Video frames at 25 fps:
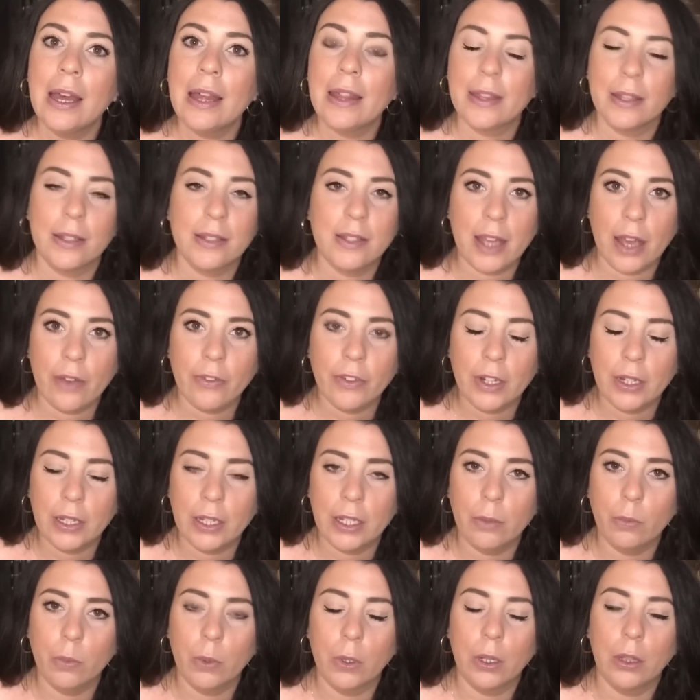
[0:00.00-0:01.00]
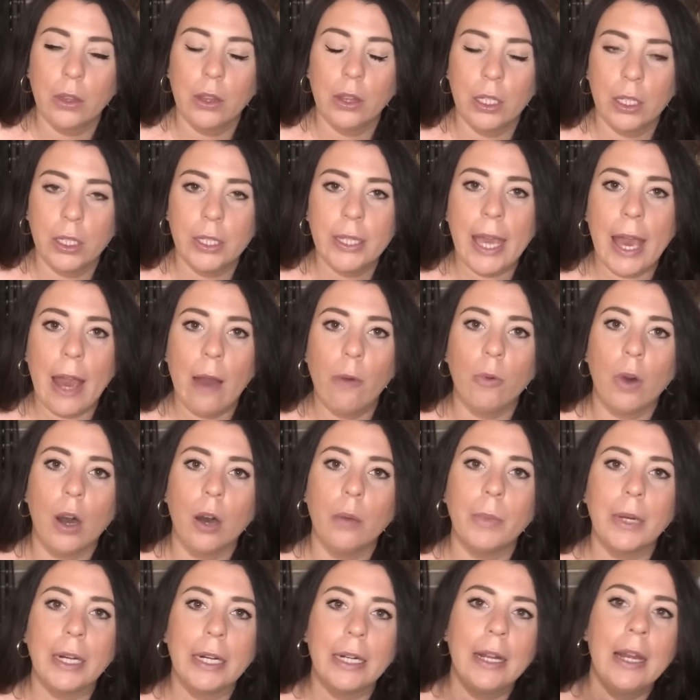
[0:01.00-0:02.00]
then definitely look at
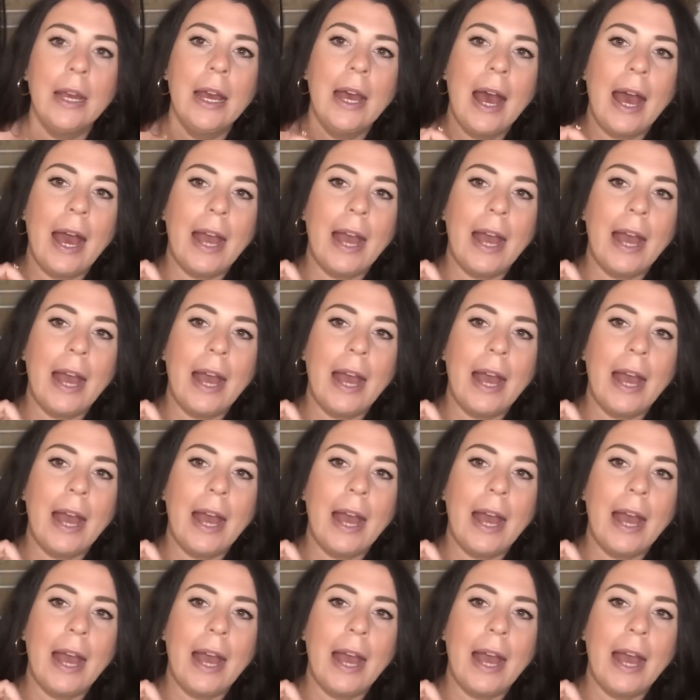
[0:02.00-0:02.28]
Walmart.